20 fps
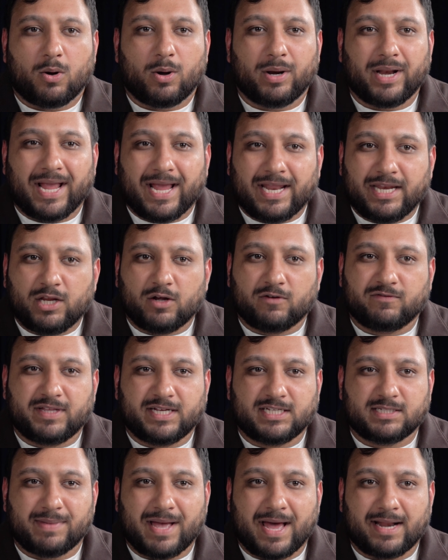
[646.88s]
on any of
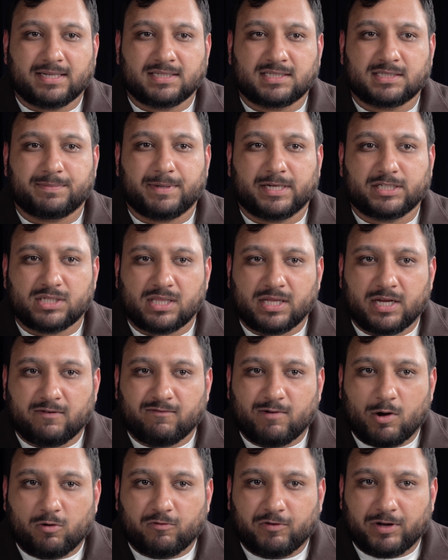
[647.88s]
these matters, especially
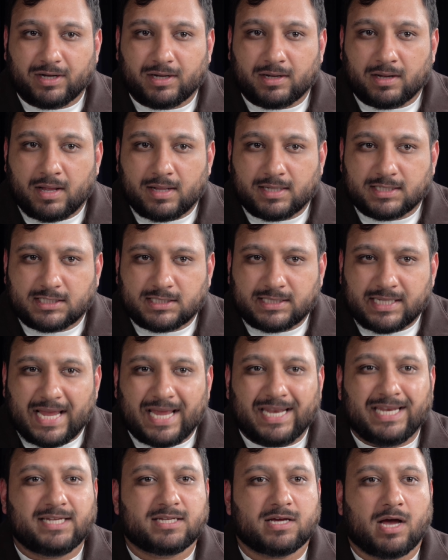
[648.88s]
involving
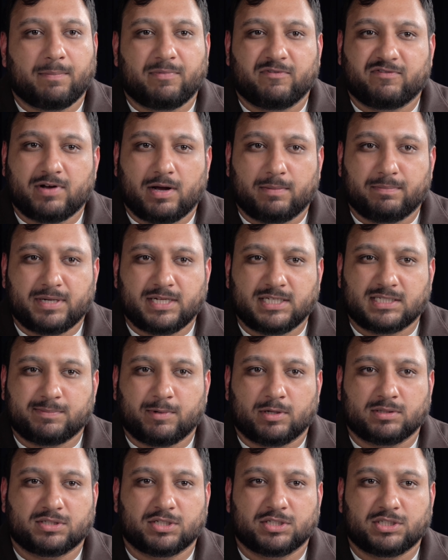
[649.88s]
any type of company
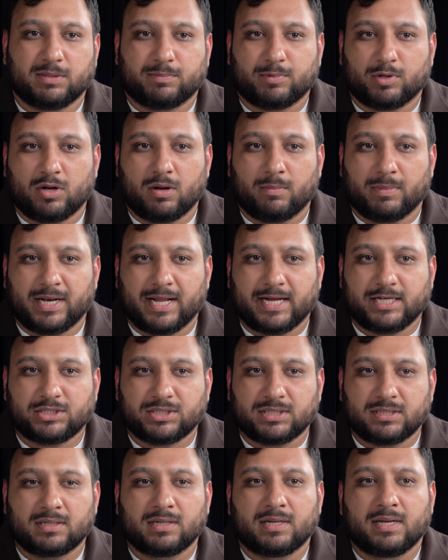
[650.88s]
sponsorship or
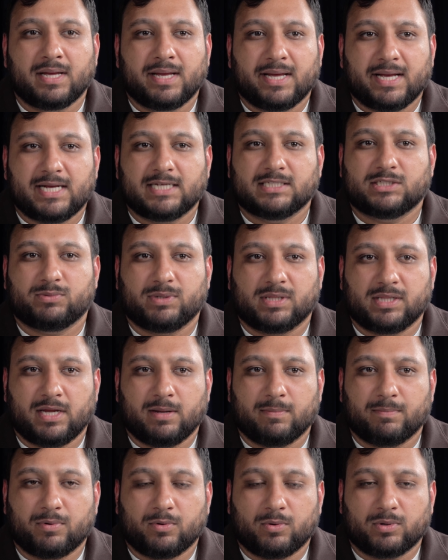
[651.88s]
nomination, is really
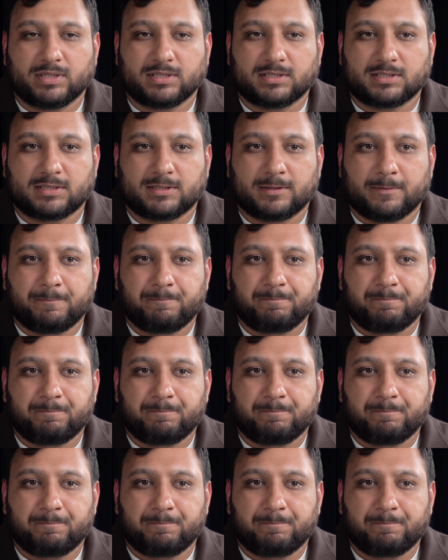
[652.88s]
important.